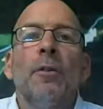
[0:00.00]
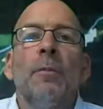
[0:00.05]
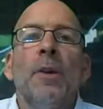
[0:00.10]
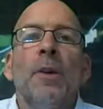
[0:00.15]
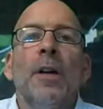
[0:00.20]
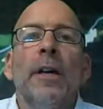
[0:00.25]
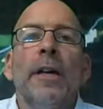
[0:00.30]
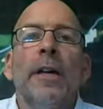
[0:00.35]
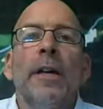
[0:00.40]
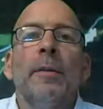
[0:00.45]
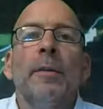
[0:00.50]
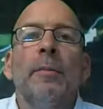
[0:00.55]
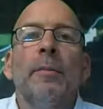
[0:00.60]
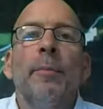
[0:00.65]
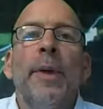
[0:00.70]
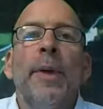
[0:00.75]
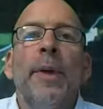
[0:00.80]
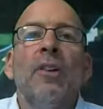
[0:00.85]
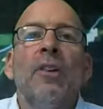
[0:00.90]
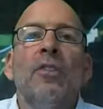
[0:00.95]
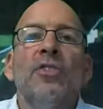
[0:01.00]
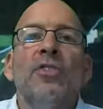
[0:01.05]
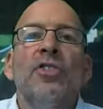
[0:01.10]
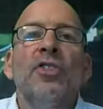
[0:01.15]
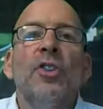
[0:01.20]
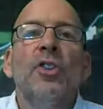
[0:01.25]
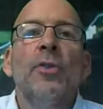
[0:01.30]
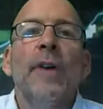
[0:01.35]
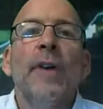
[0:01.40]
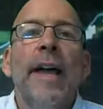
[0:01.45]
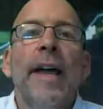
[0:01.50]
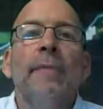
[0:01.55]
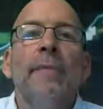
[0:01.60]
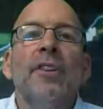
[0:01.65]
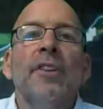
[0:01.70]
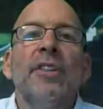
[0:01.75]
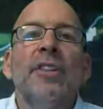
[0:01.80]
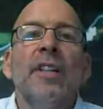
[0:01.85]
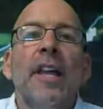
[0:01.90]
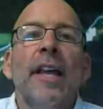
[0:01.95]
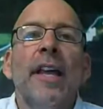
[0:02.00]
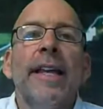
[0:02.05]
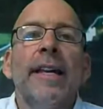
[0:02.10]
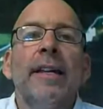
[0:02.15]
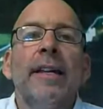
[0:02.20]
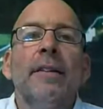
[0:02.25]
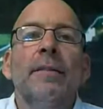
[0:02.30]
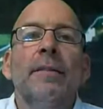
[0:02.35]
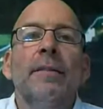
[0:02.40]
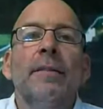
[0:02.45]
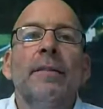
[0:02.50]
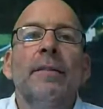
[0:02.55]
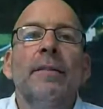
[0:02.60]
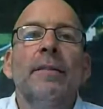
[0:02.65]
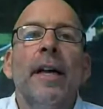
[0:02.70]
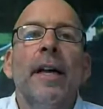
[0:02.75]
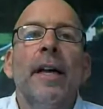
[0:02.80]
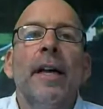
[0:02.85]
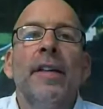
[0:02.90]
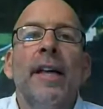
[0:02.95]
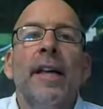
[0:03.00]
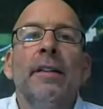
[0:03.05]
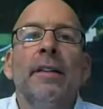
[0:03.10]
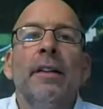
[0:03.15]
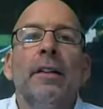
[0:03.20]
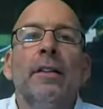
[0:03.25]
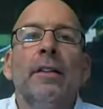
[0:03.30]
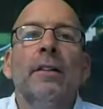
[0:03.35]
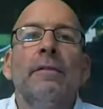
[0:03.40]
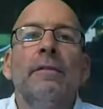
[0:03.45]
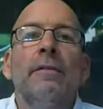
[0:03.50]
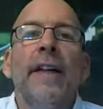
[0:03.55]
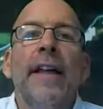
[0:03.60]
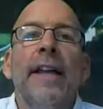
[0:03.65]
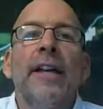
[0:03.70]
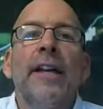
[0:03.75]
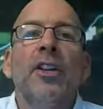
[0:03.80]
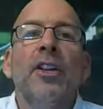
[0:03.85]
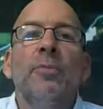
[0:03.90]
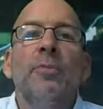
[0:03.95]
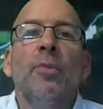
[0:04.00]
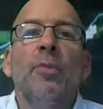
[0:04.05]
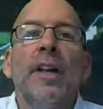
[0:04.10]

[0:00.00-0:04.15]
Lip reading: market bears do have a slight technical advantage.